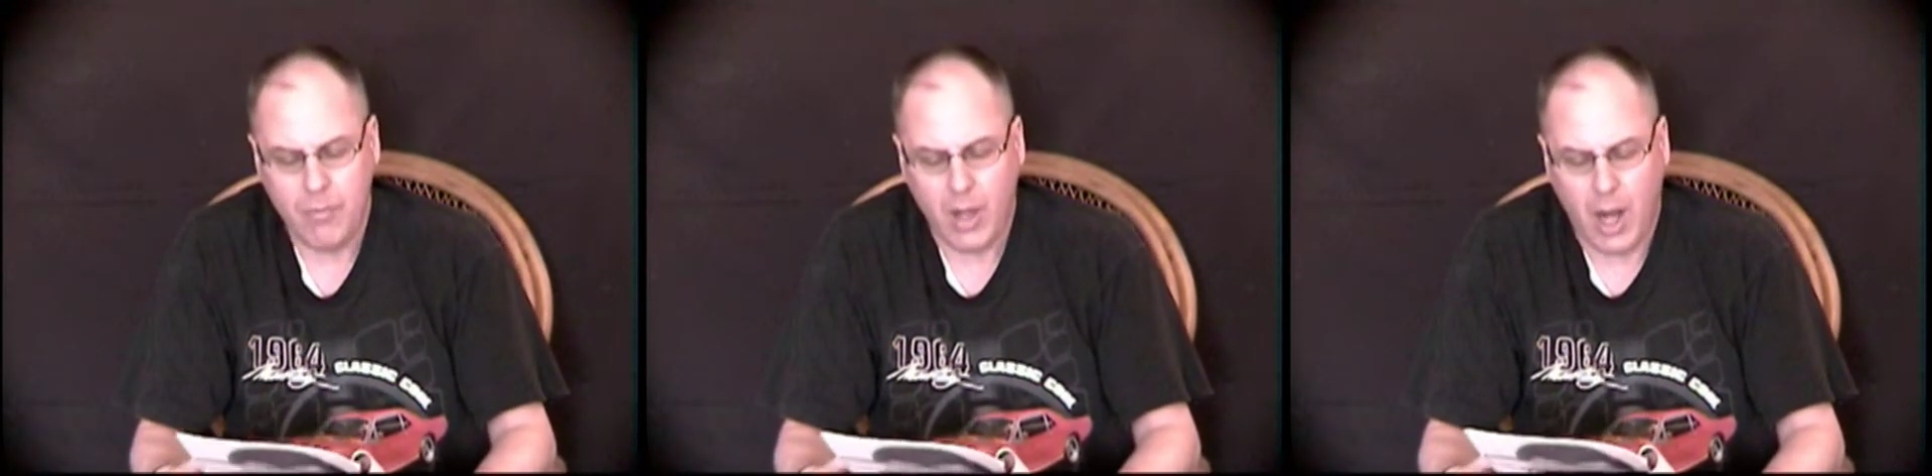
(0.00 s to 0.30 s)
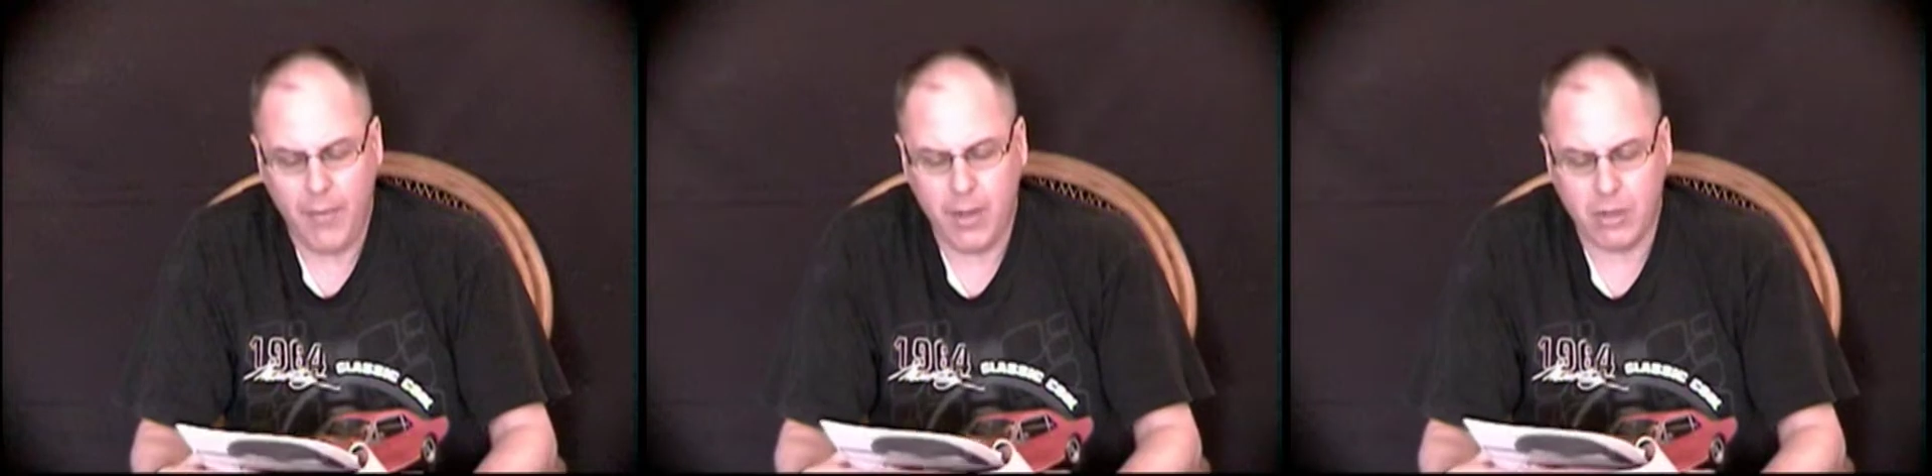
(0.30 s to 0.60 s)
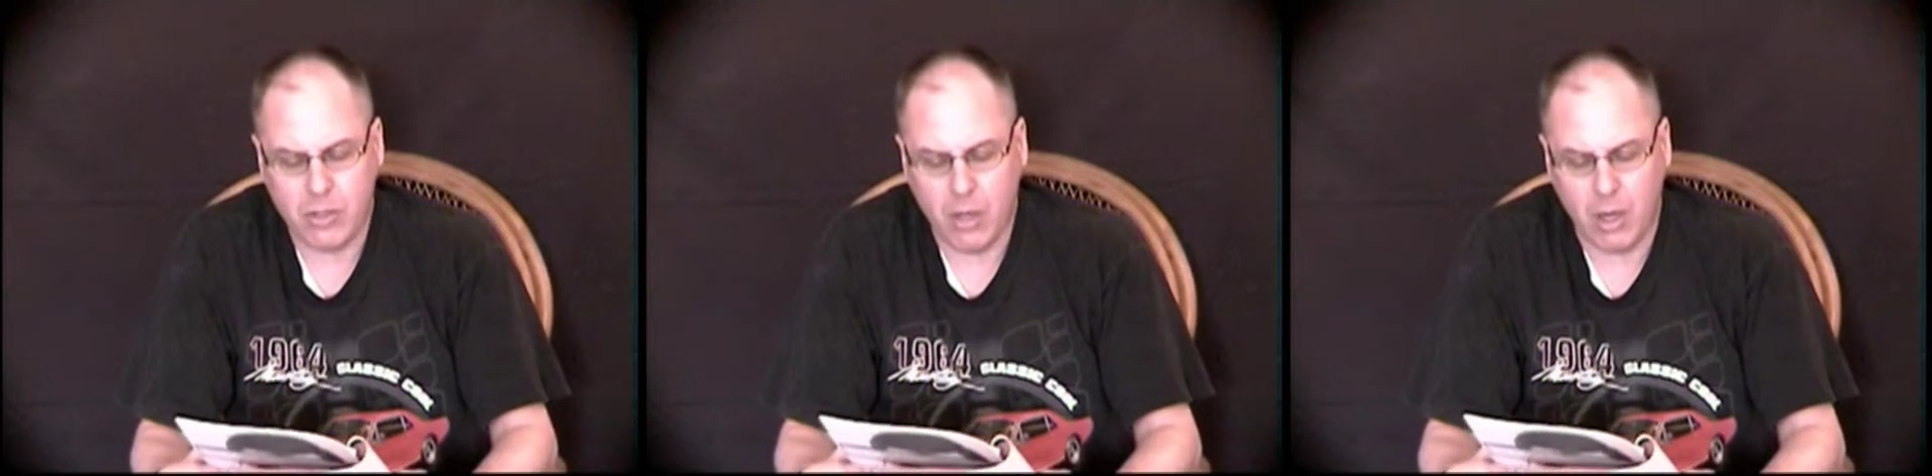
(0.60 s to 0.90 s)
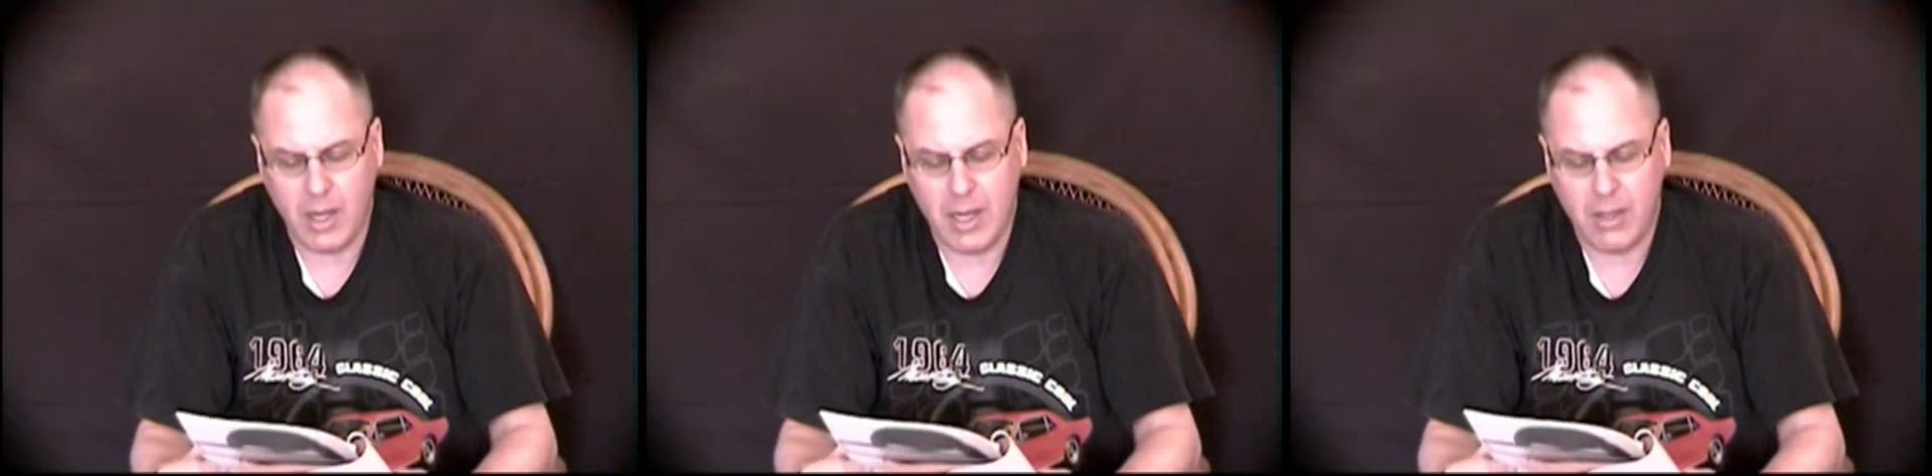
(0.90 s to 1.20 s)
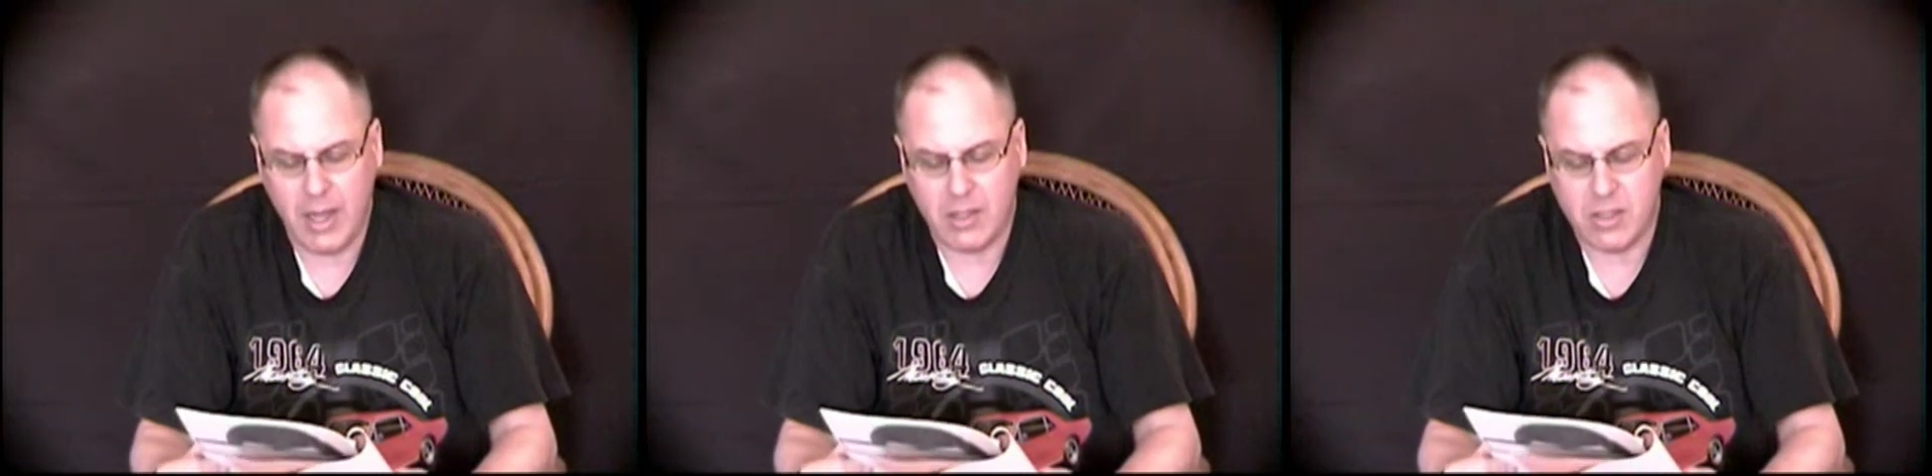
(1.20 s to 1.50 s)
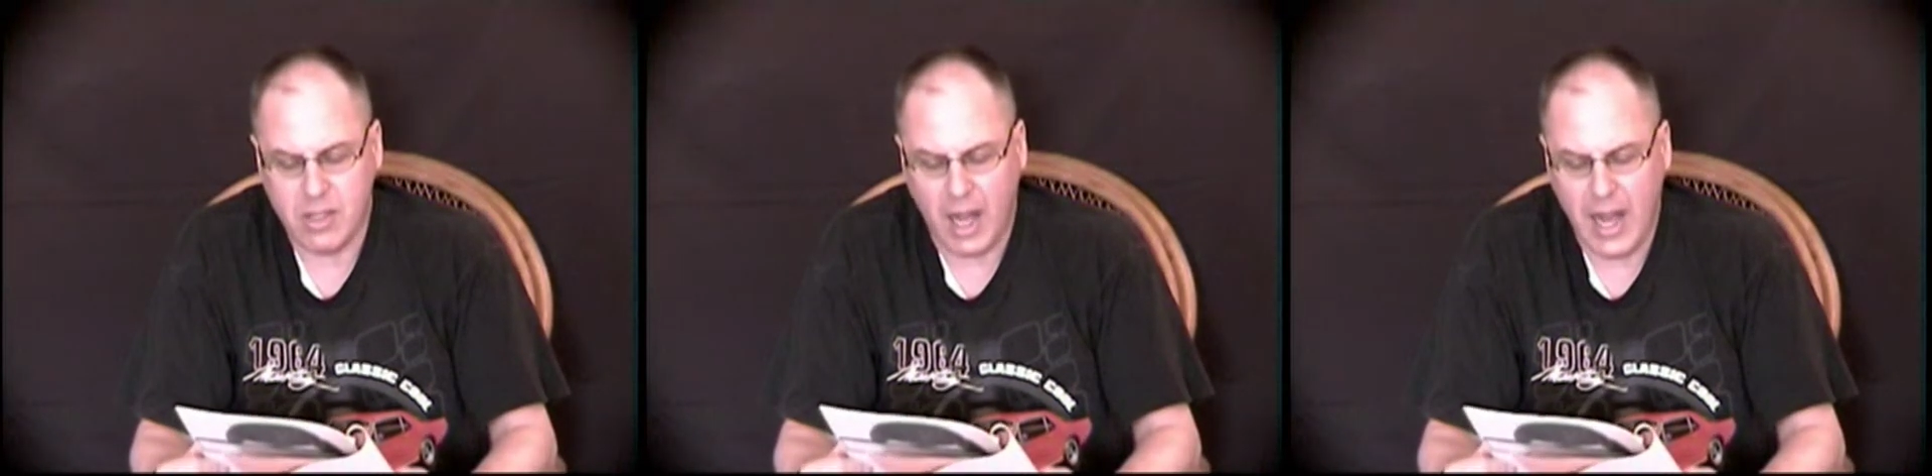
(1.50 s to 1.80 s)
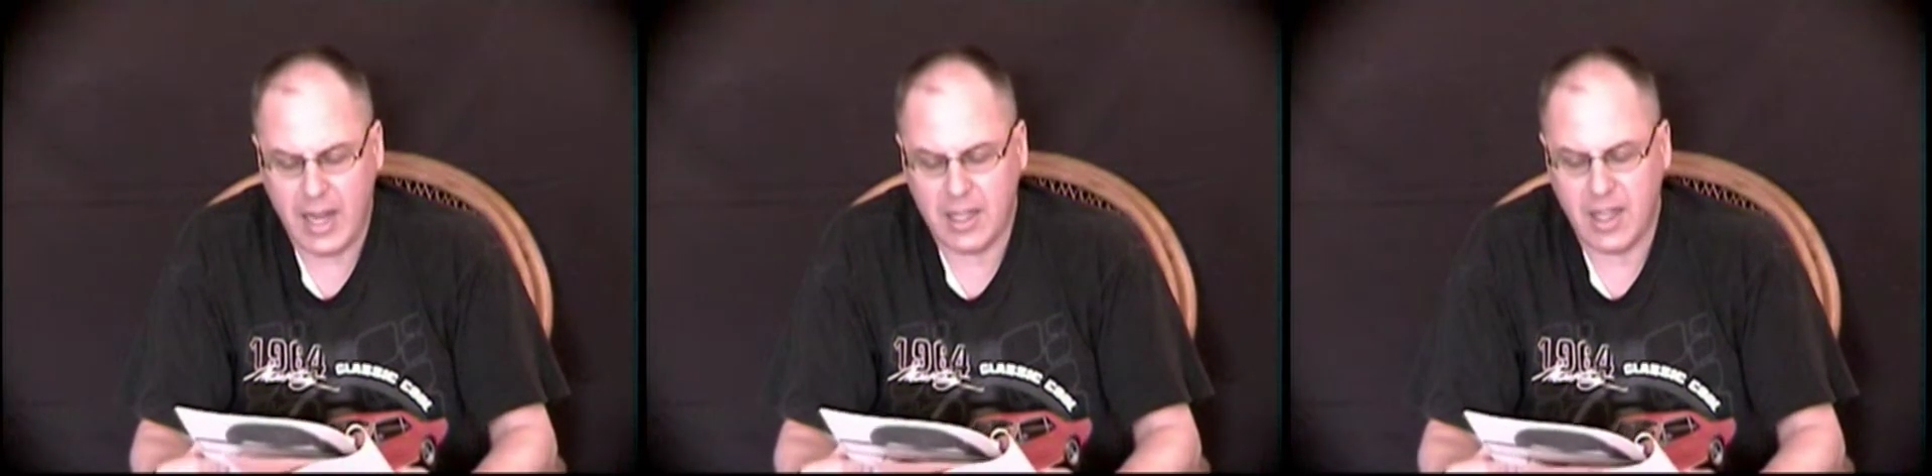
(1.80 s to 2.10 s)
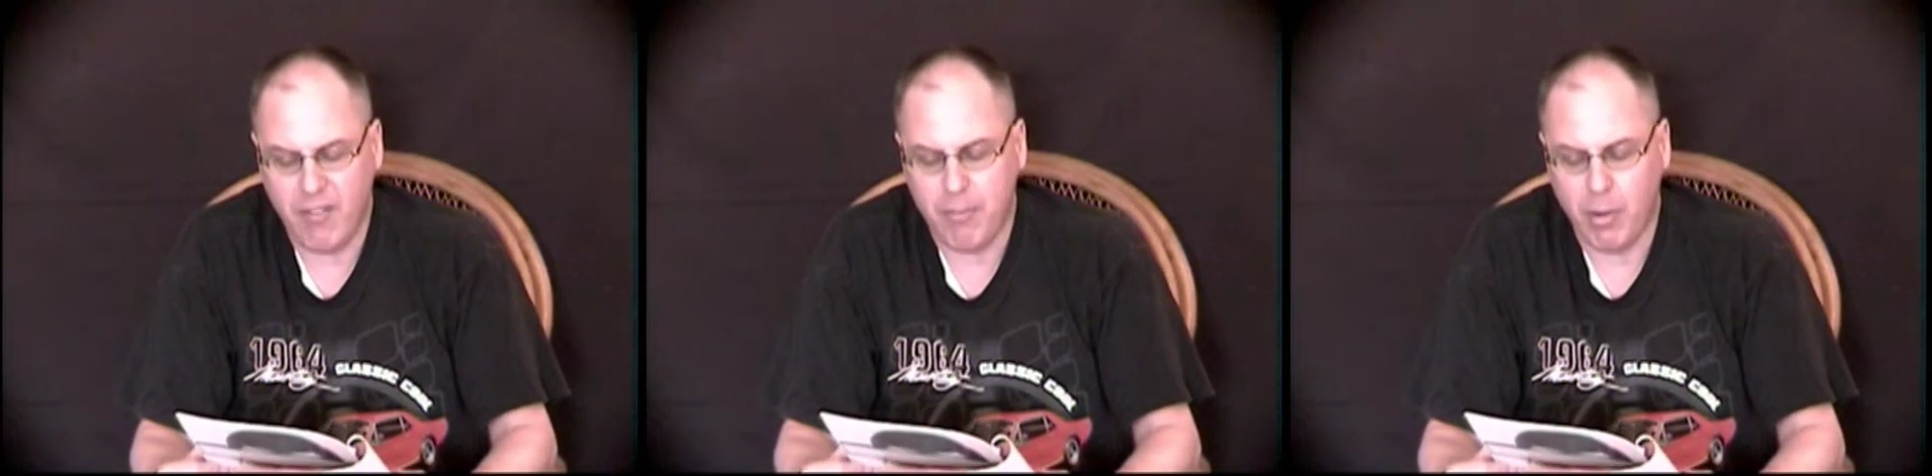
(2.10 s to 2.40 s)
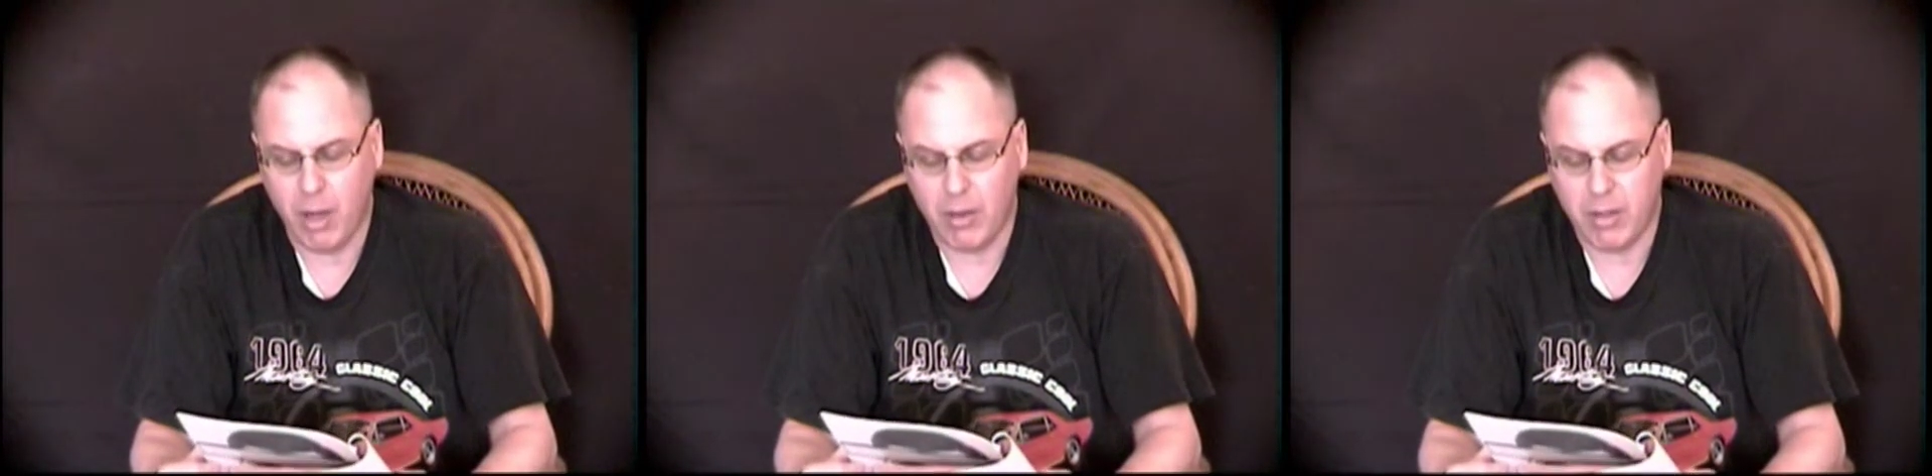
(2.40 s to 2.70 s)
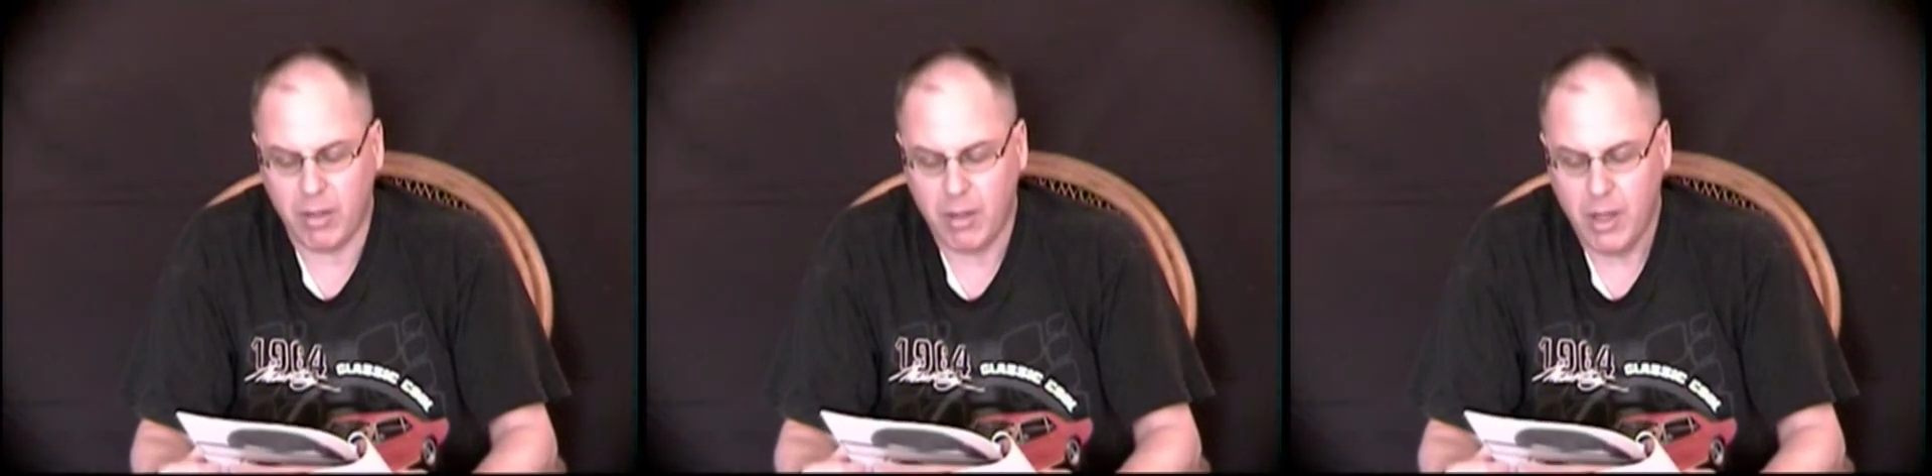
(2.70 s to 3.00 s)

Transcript: On their journey, they die and give birth,